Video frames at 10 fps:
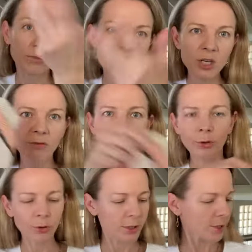chevron
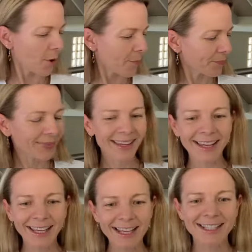look. So
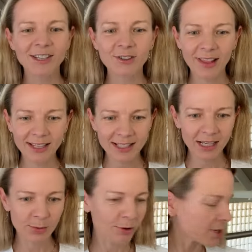yes, so that's
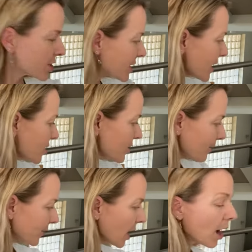Exploration Station.